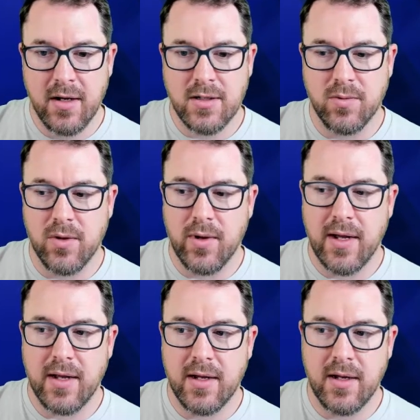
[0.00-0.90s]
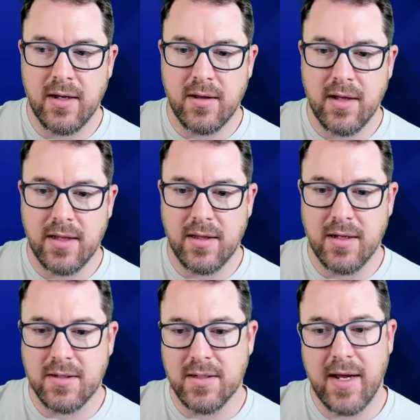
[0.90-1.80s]
So we'll go ahead and let
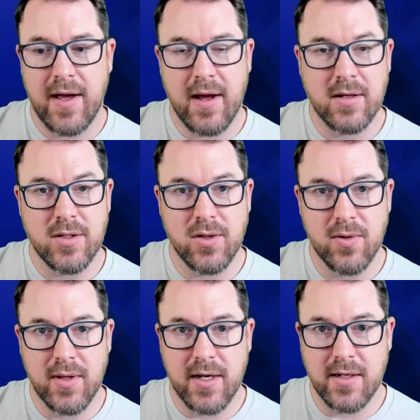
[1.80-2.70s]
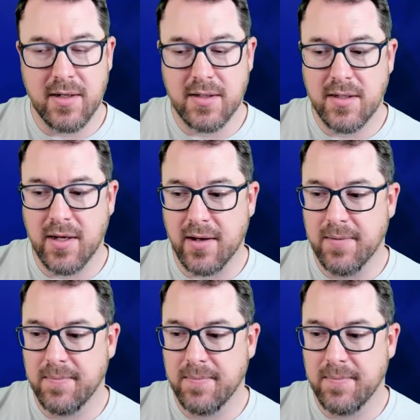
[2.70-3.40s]
this attack and show you that it does tick.